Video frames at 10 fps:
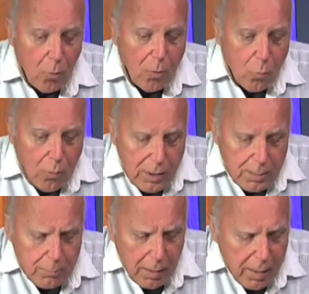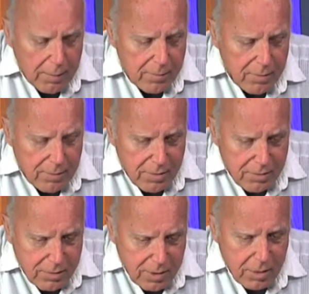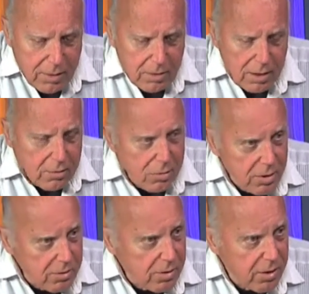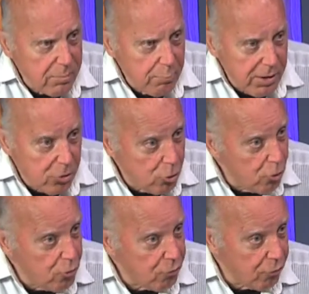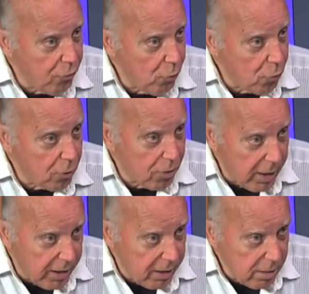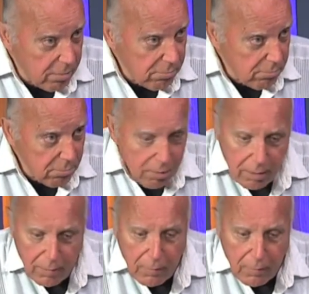Well, the thing is that this can be used for lighting,